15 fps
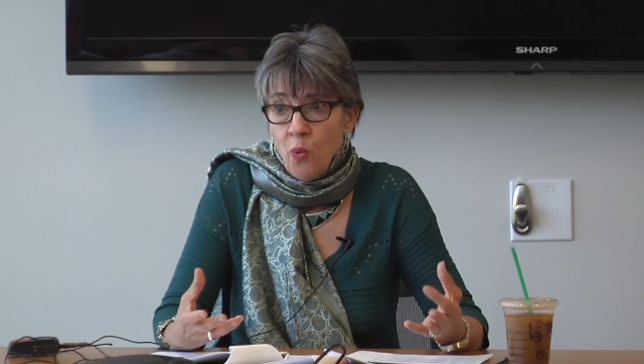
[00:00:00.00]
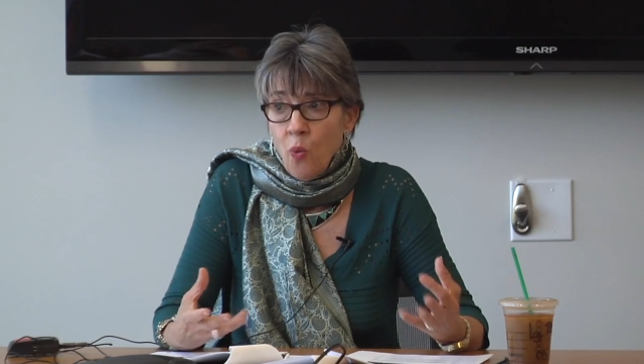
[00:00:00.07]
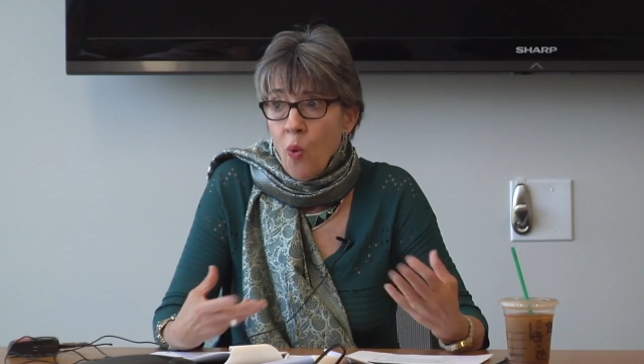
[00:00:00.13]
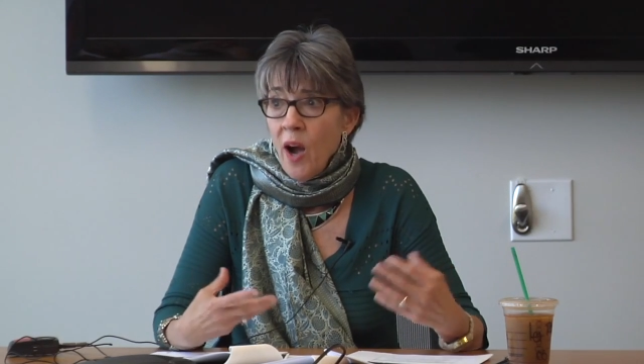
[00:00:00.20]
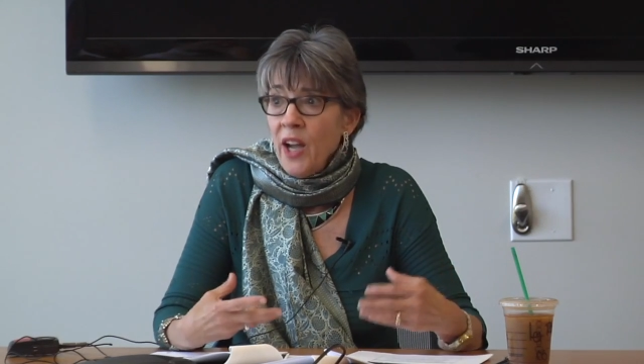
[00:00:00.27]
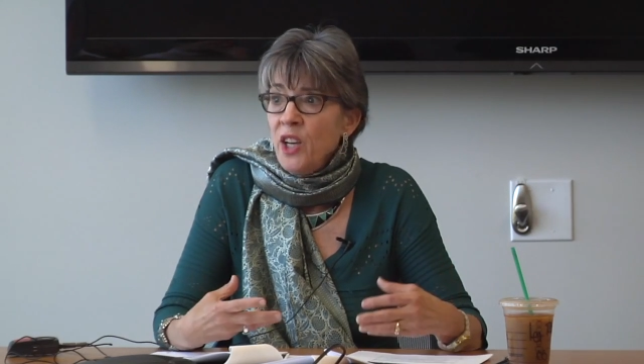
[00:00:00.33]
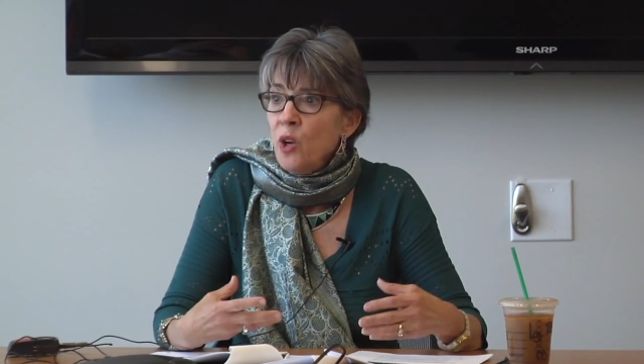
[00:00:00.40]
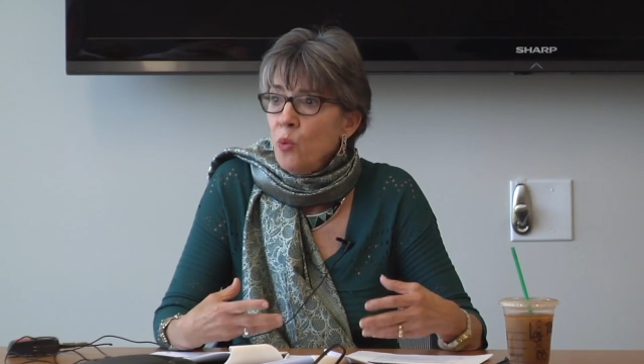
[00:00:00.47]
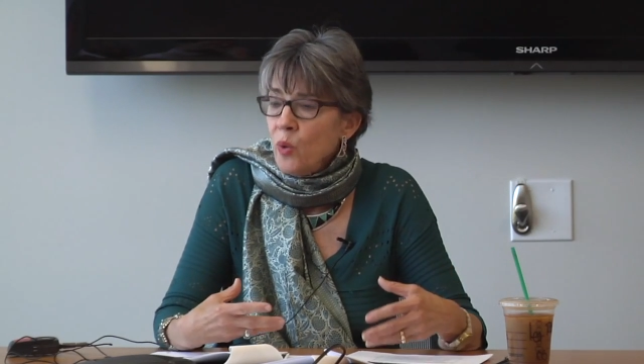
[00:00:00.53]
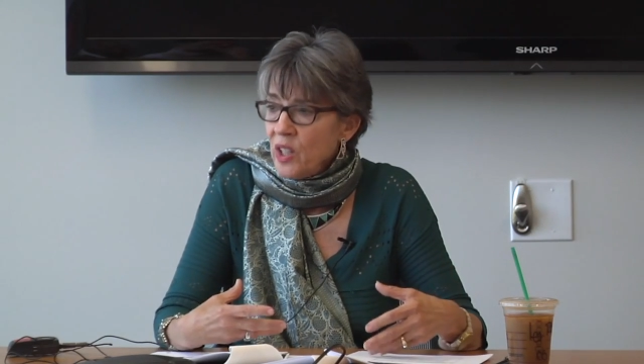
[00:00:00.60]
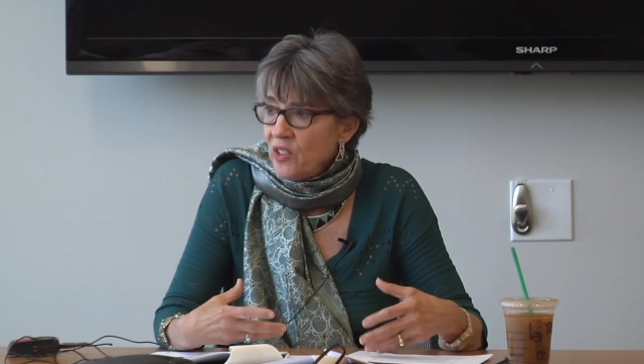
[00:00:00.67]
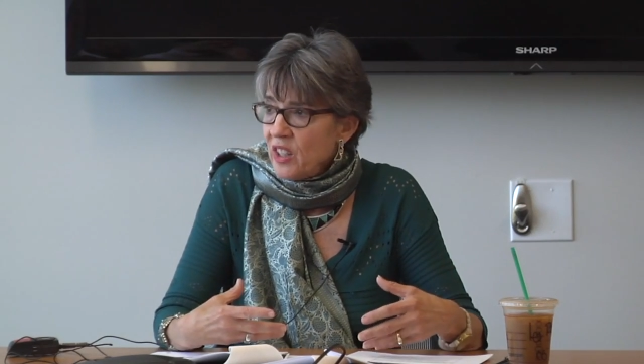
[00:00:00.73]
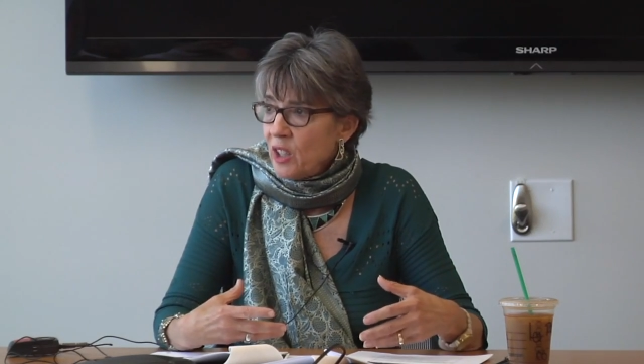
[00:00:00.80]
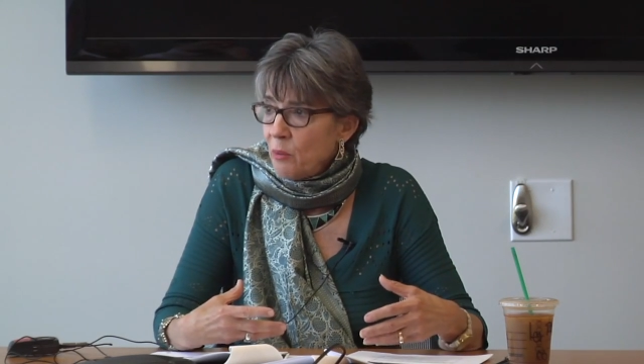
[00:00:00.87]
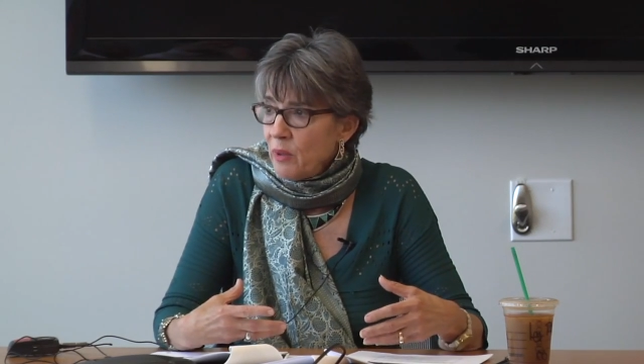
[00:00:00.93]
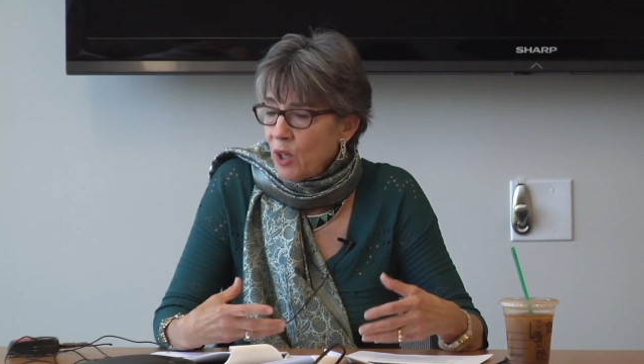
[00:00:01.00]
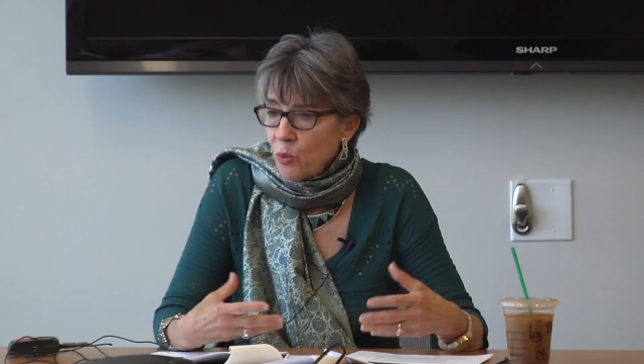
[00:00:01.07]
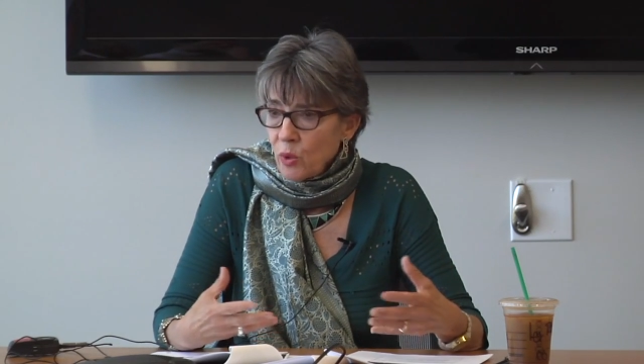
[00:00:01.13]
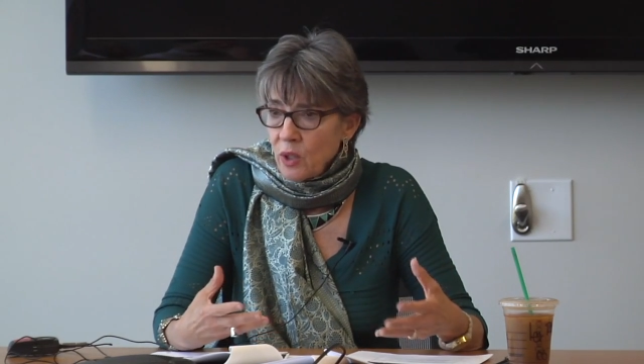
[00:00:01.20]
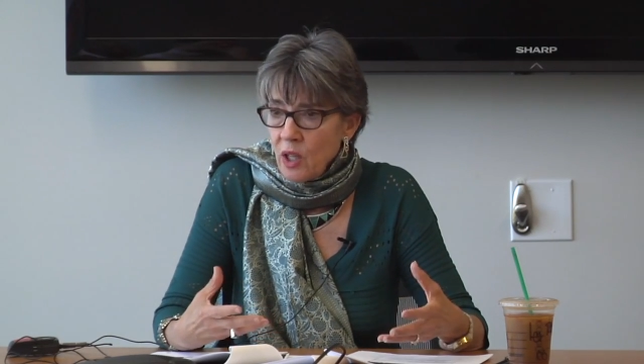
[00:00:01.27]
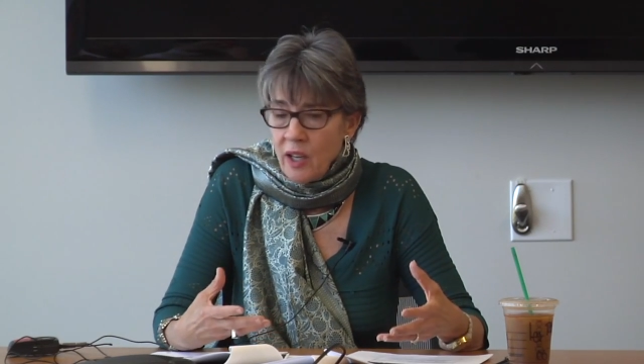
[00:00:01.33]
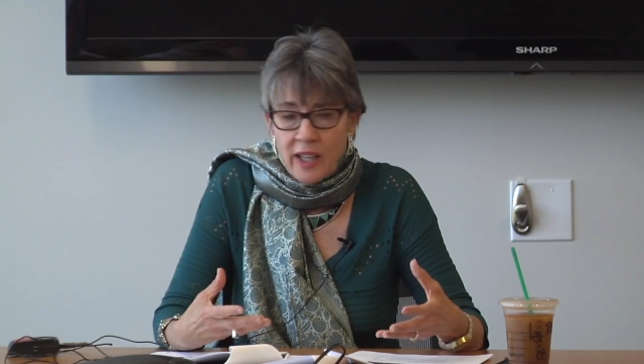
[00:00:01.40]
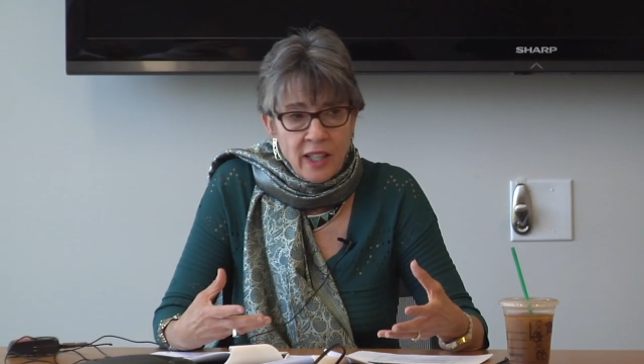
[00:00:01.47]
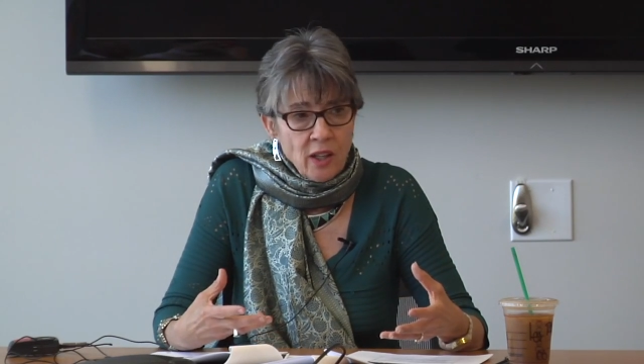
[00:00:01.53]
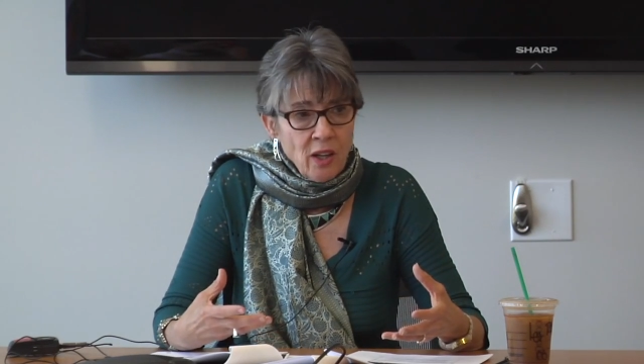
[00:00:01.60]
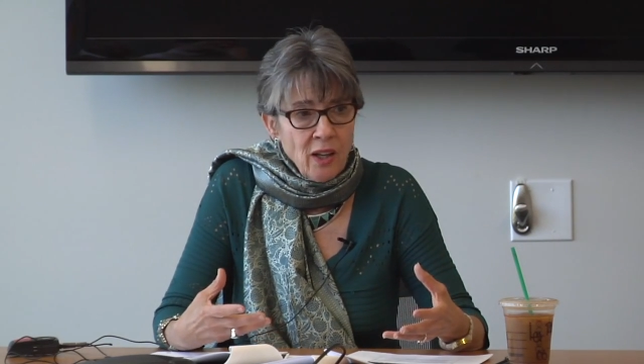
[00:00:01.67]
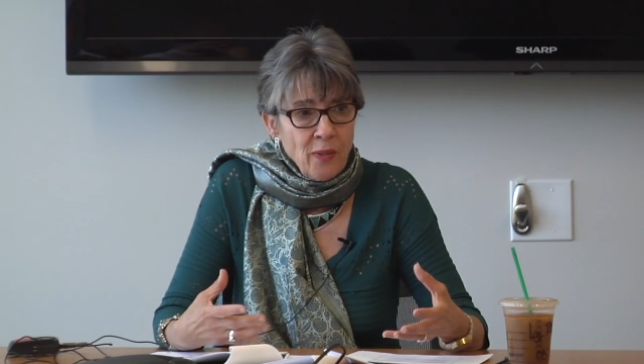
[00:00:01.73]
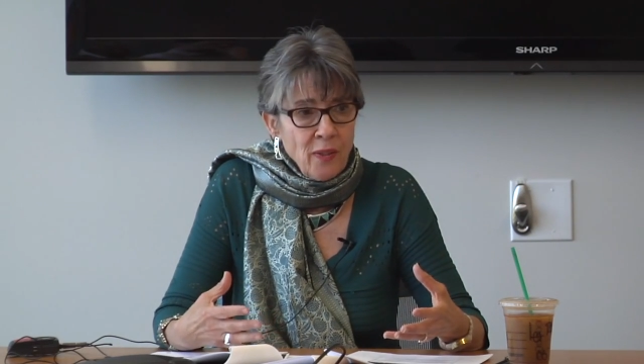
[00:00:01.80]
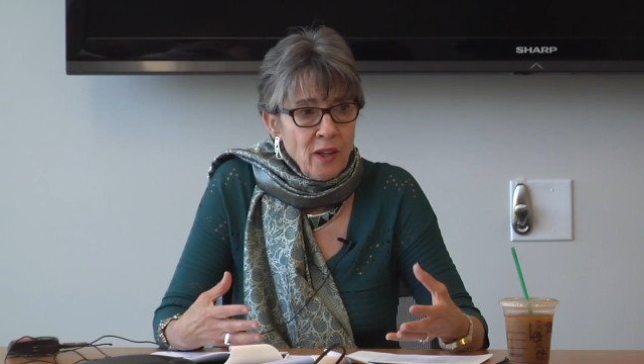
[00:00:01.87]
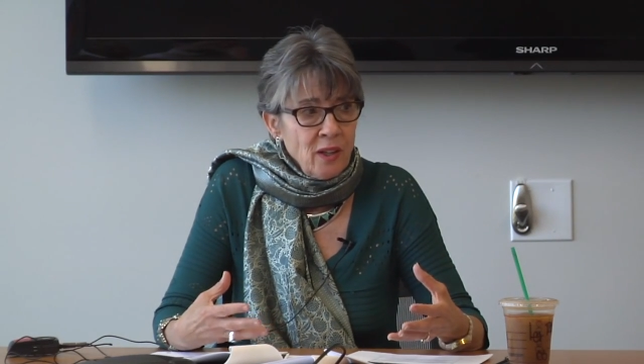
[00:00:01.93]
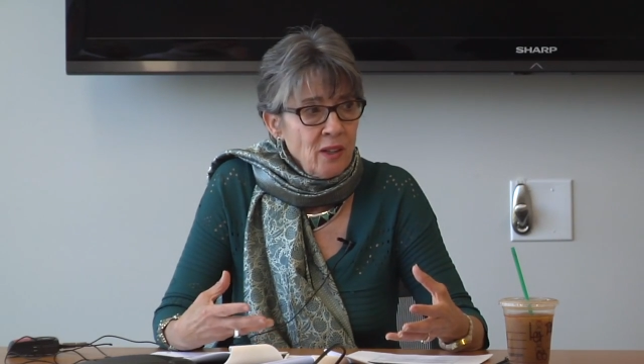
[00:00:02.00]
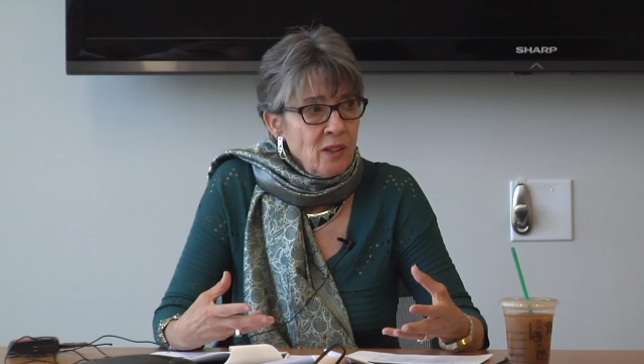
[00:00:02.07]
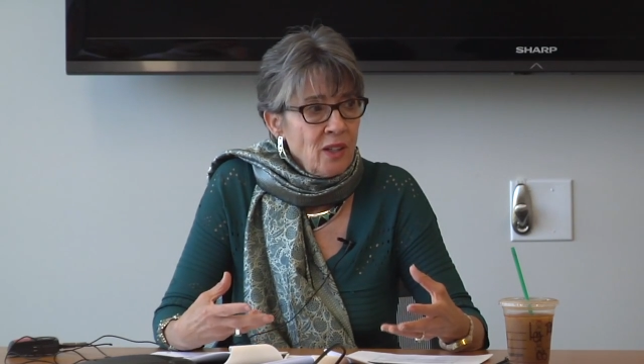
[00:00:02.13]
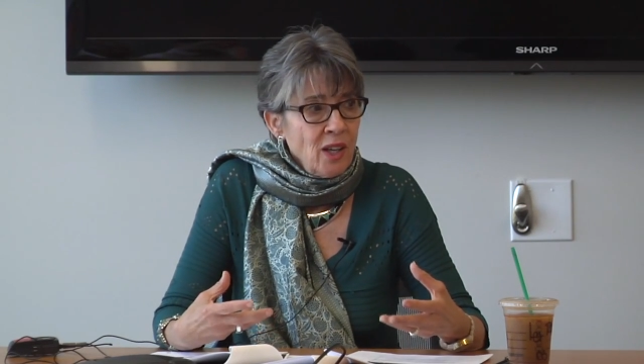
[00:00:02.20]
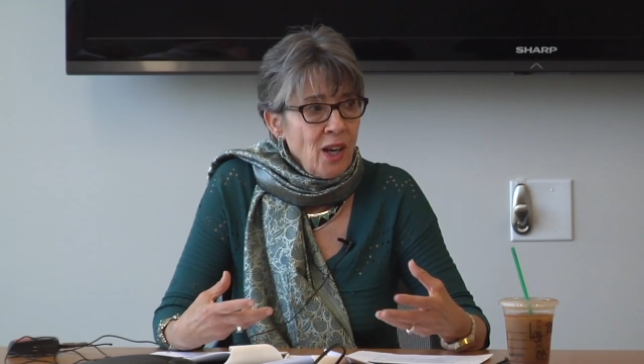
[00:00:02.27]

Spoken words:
Why don't we think about relying on the